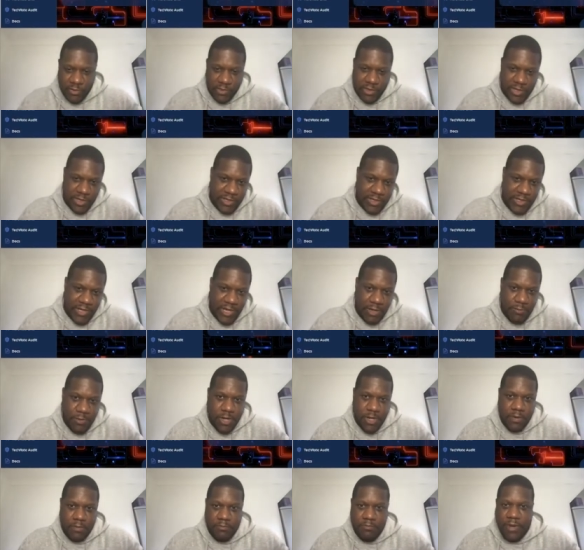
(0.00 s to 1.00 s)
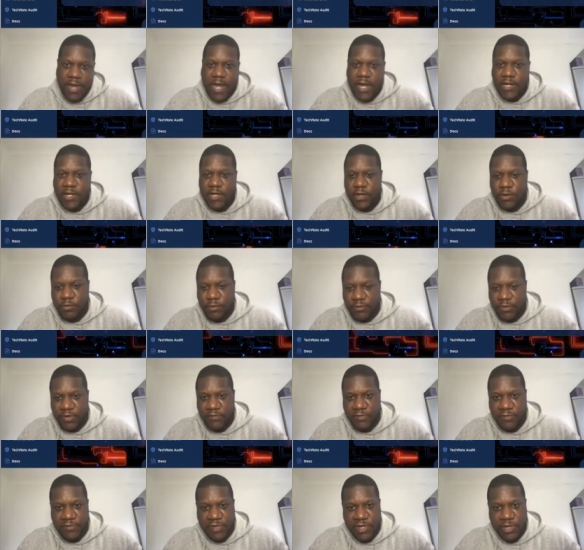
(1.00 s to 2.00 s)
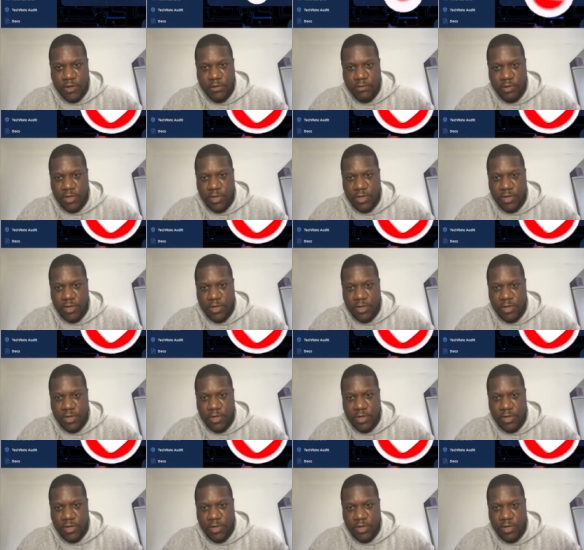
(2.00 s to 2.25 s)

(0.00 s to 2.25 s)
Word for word: Lightsaber back with another video.